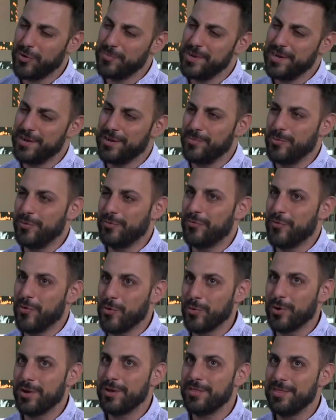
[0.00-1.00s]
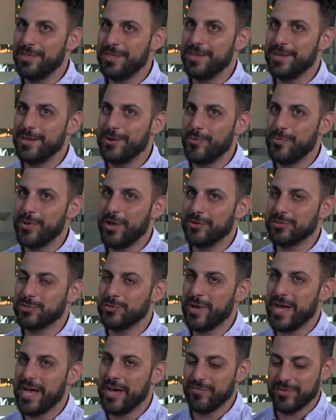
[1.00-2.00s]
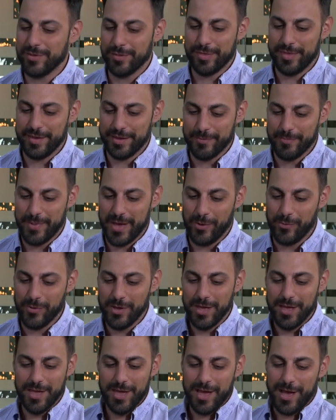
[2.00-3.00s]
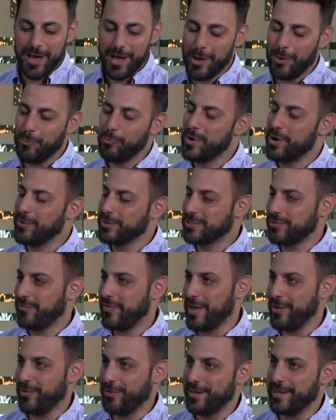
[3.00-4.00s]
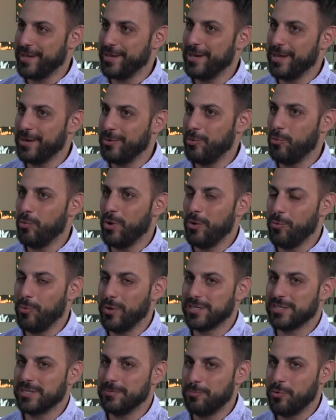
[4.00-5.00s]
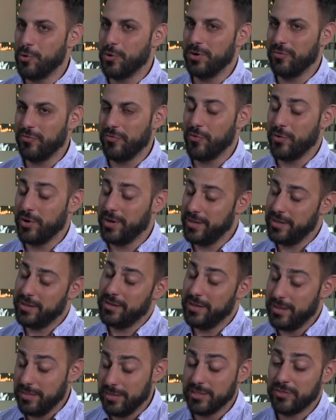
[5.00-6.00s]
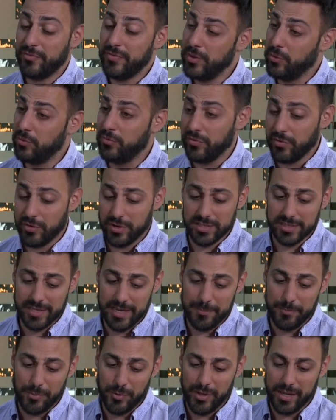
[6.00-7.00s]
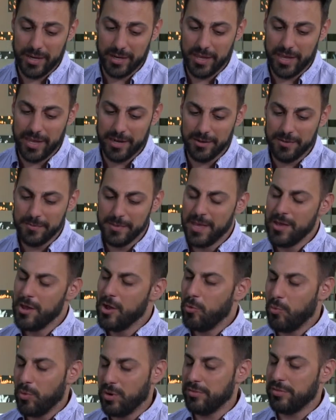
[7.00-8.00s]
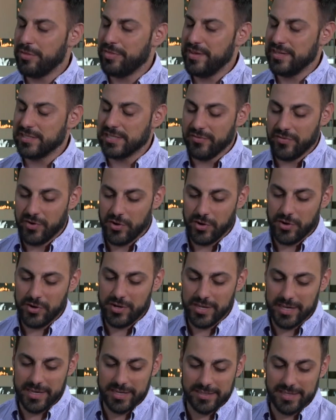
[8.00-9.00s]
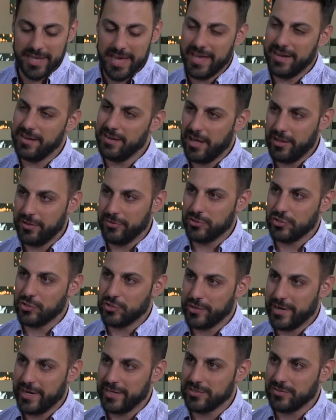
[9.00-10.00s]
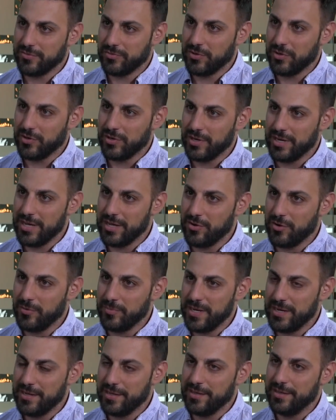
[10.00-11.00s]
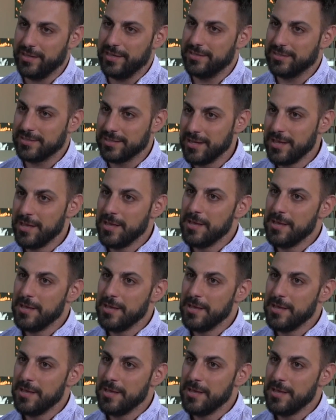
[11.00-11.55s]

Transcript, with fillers: Armenia to move forward, you know, we also have to think about uh, where it's failing and, and what, what's important for in this field, for example. And, and one of the things I've heard is that knowledge transfer in Armenia is